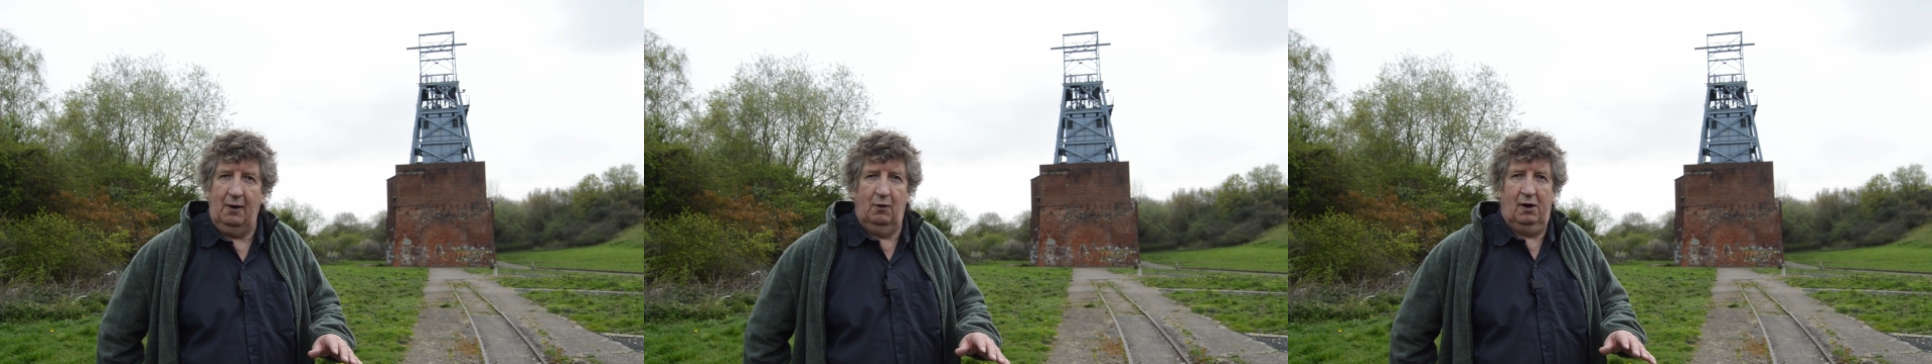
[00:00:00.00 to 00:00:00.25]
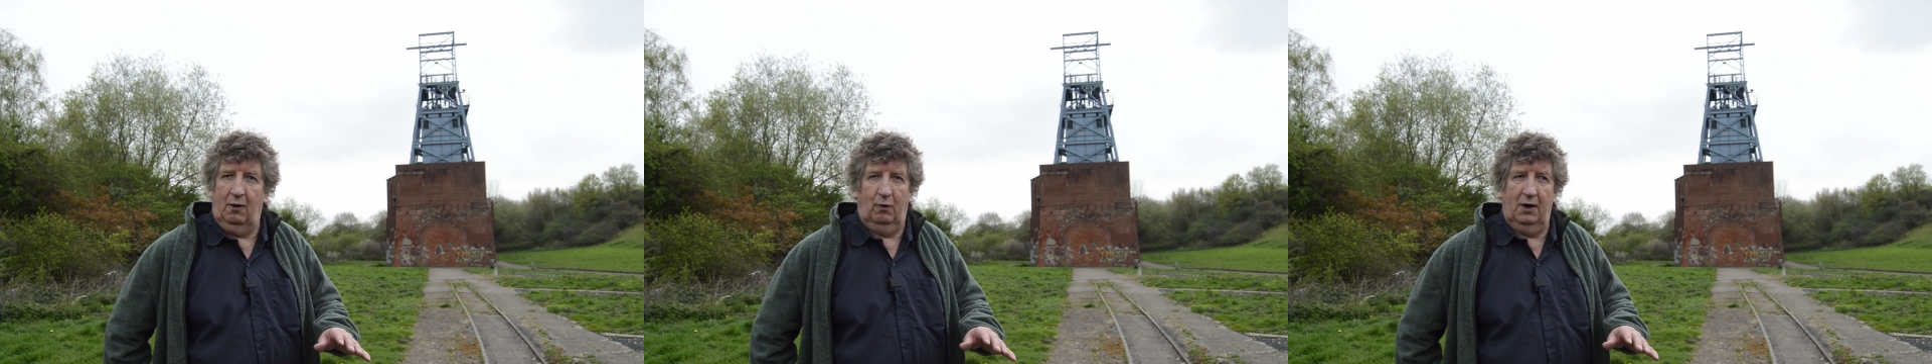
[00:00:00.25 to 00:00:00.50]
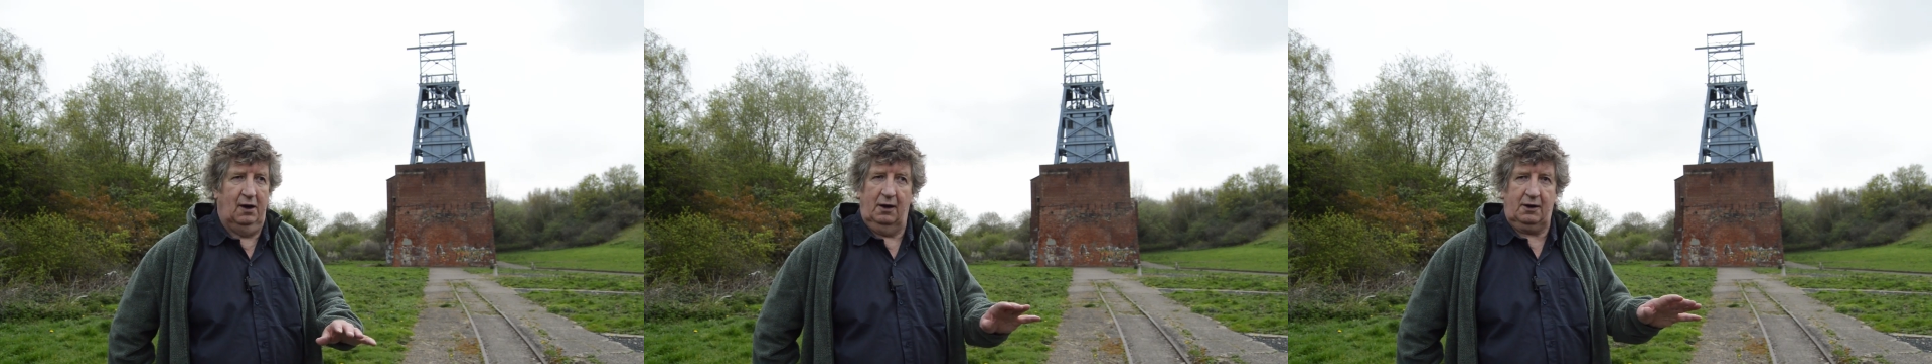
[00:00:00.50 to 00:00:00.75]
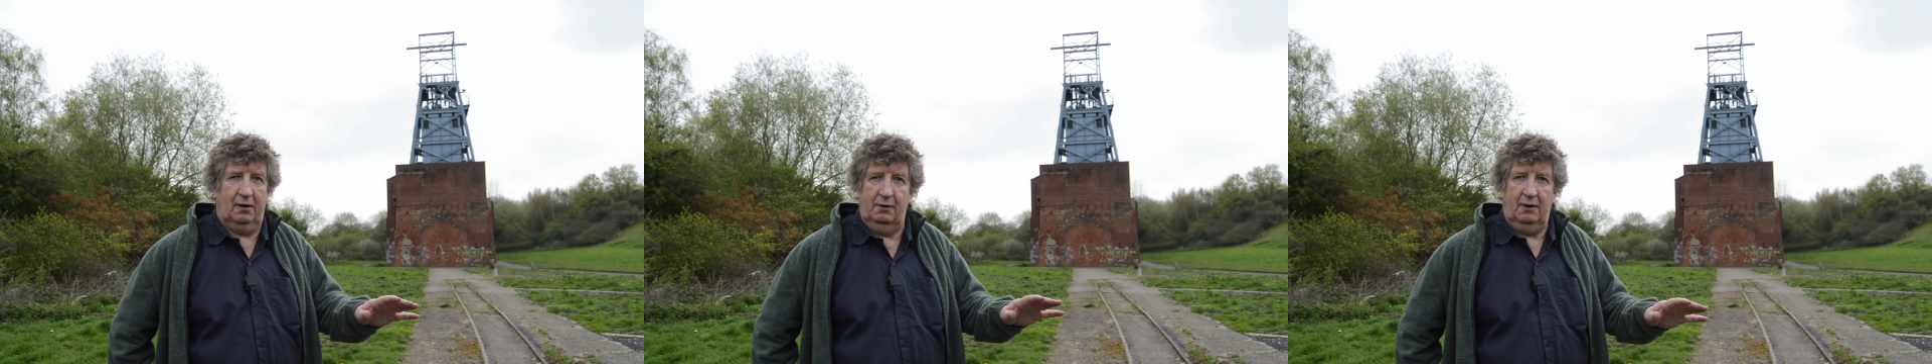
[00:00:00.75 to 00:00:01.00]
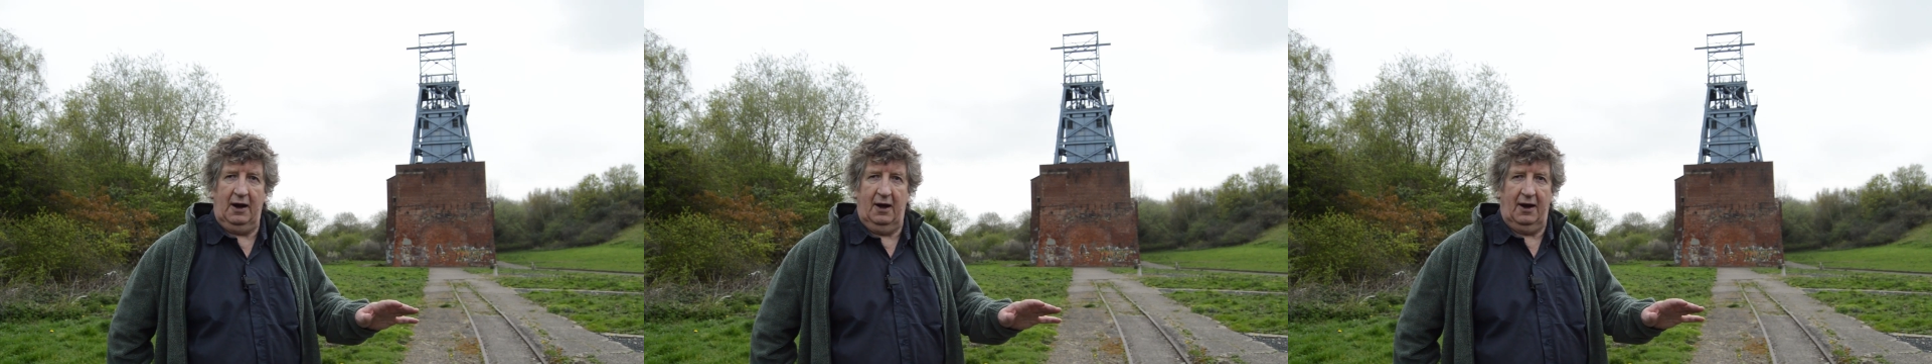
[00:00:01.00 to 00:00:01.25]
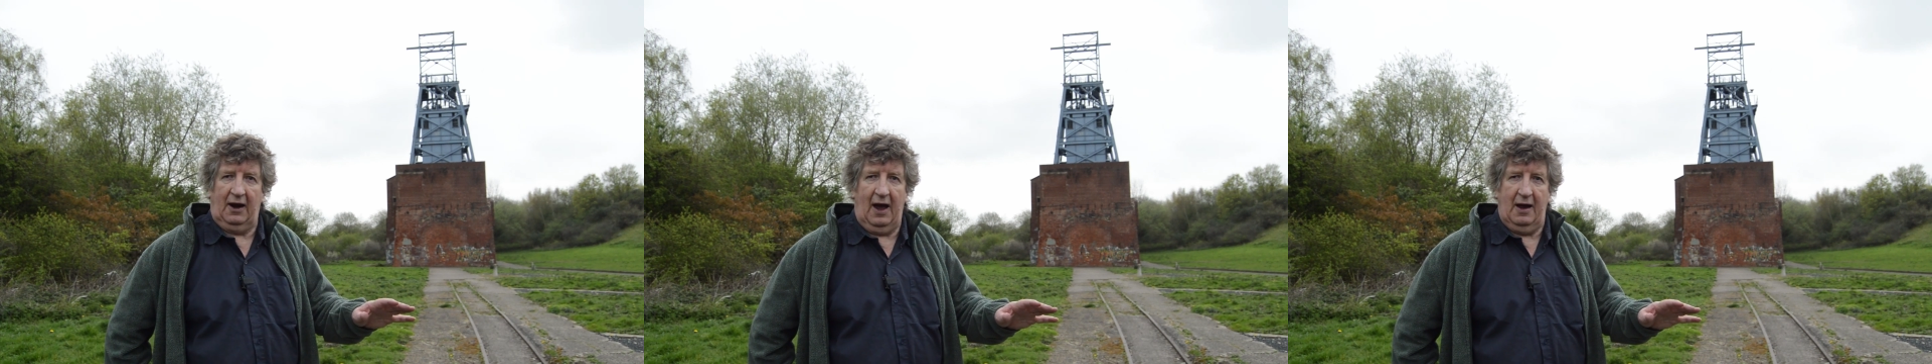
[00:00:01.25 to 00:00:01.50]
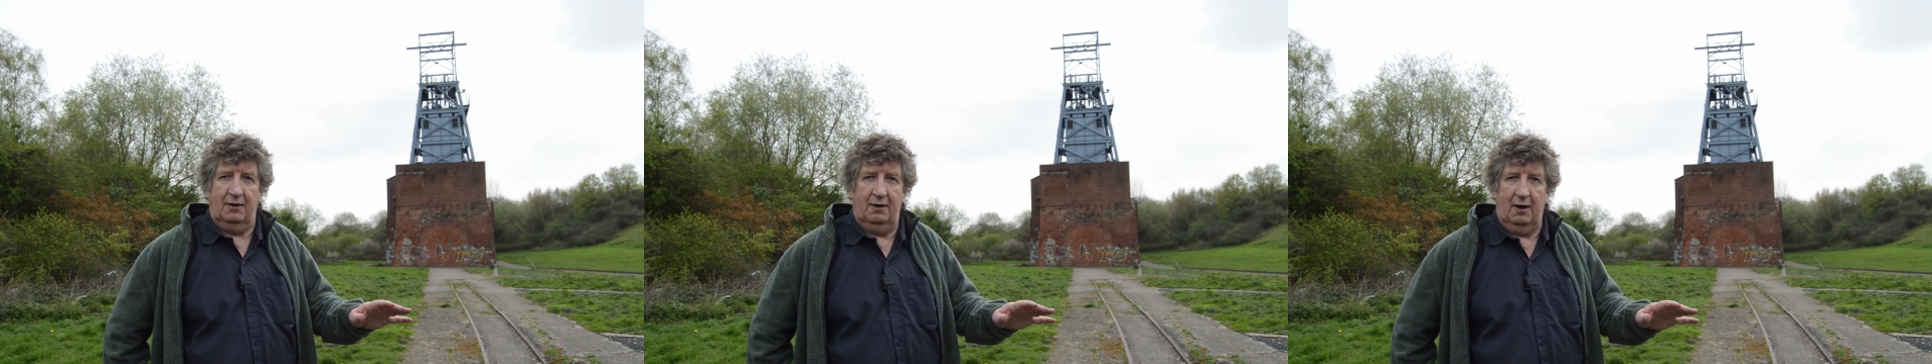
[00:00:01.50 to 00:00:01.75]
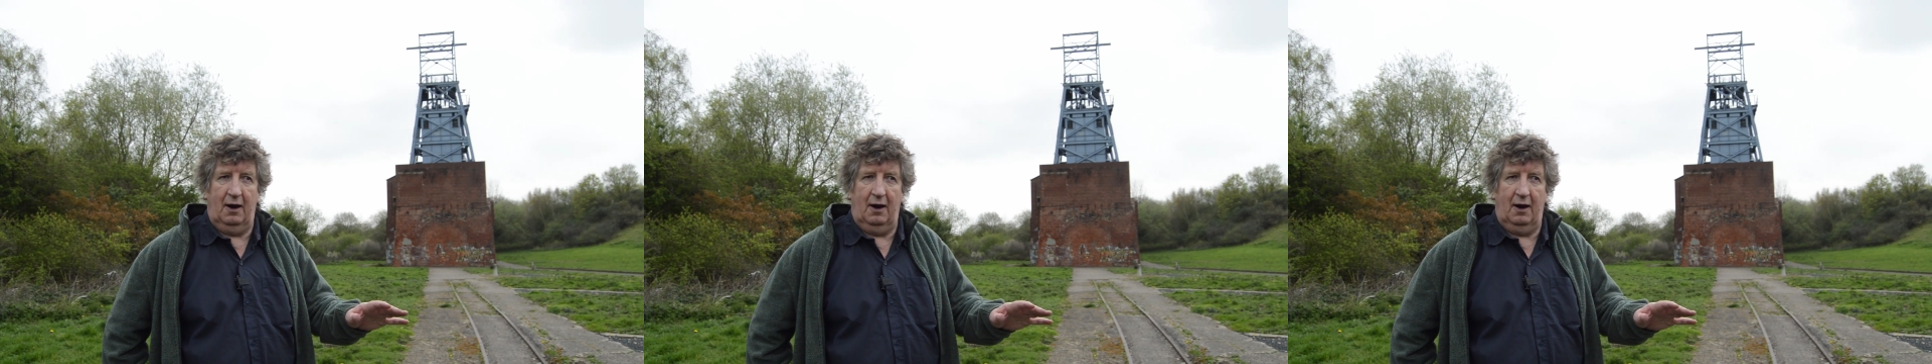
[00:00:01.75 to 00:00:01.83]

won't work here again,